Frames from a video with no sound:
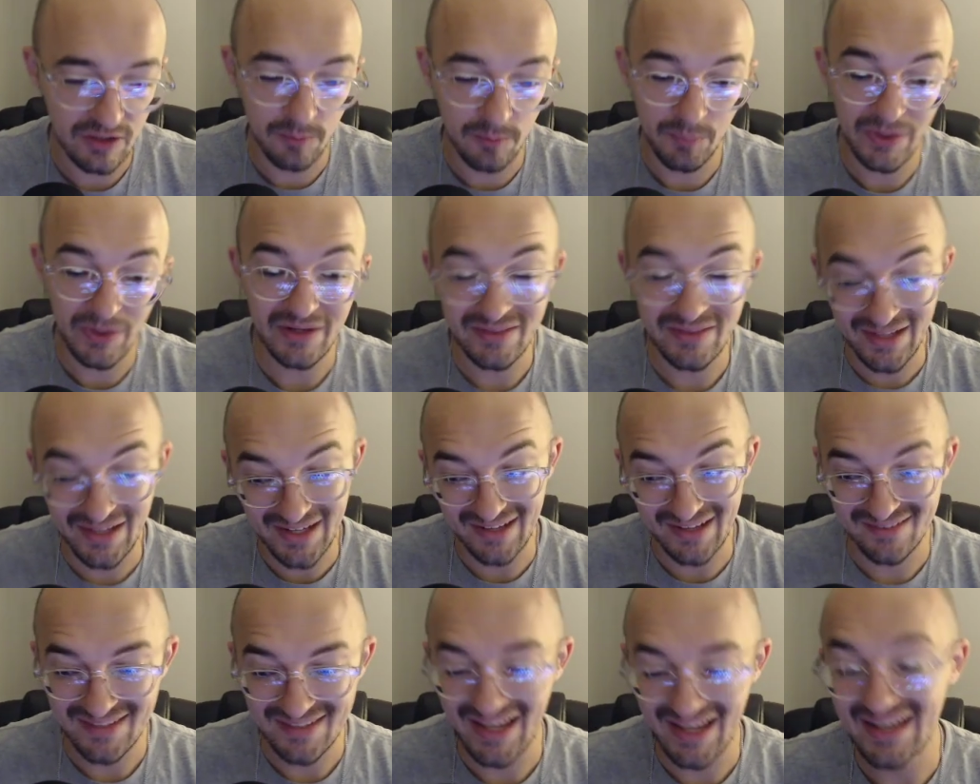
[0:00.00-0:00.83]
But like I
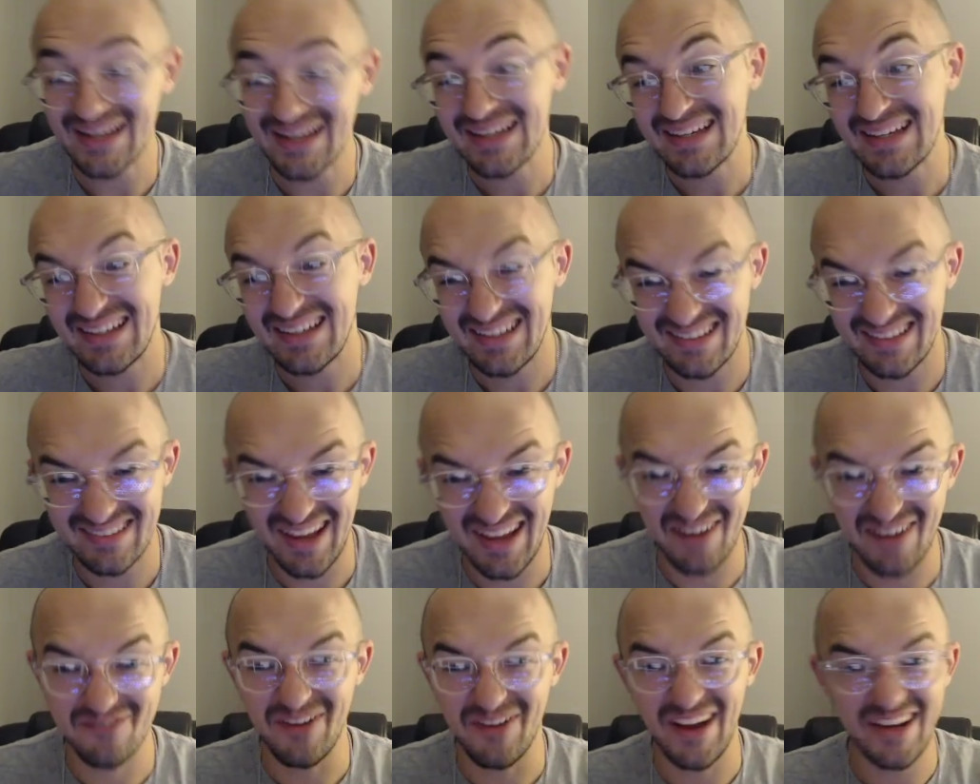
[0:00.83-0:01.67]
said, he's got
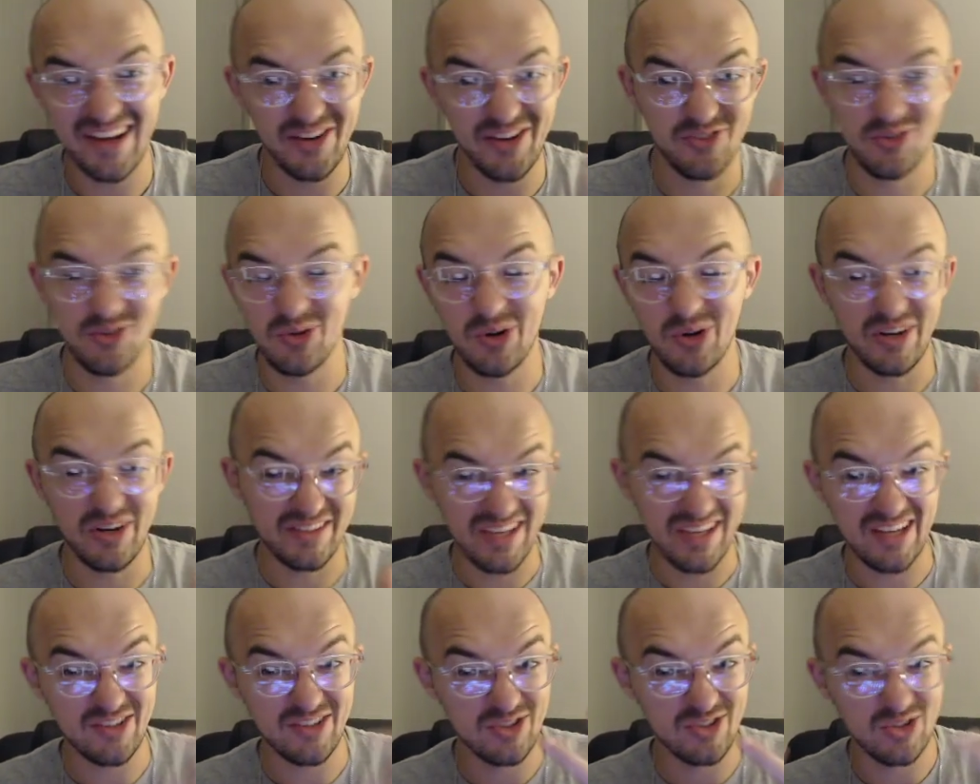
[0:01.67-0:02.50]
to find a suitor. It
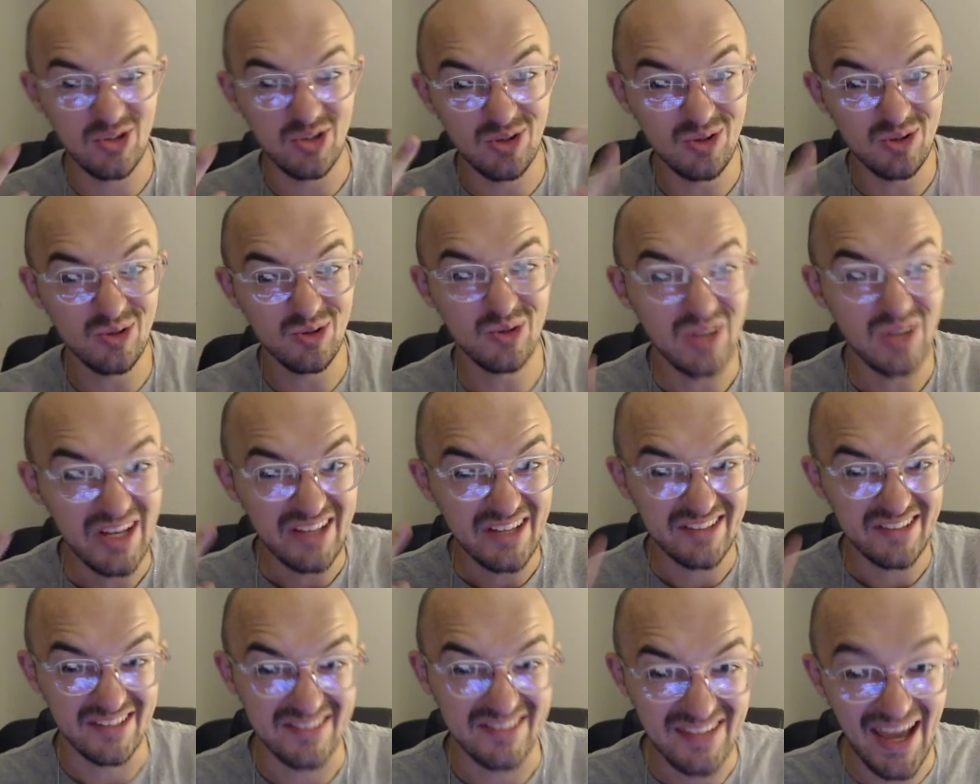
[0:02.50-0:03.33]
takes two
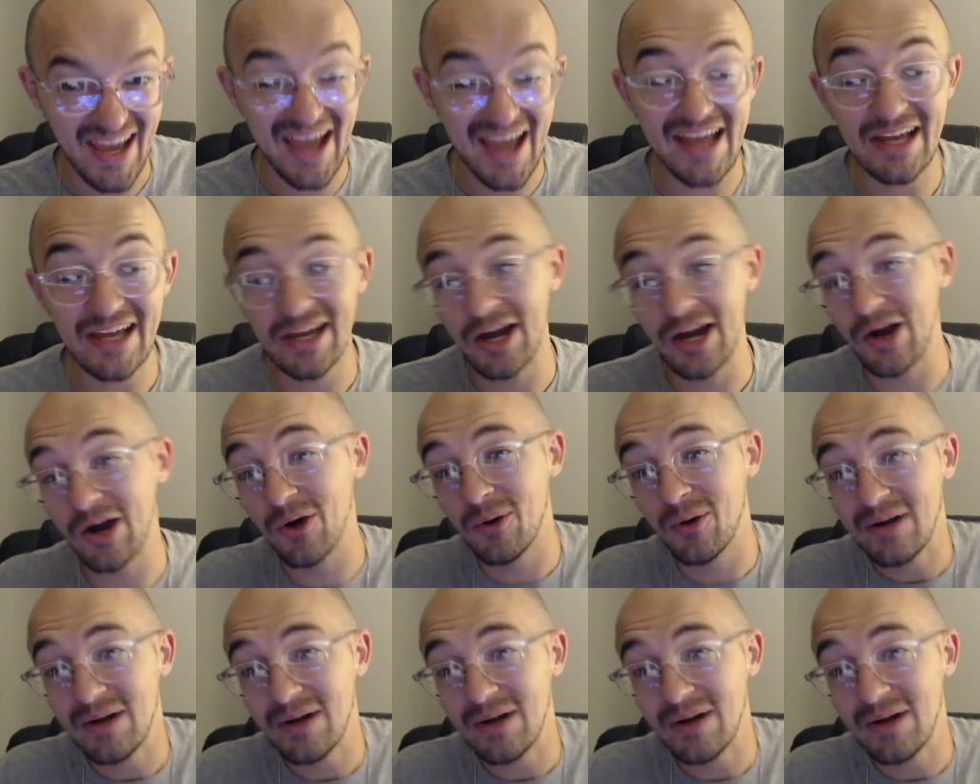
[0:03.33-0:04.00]
to tango.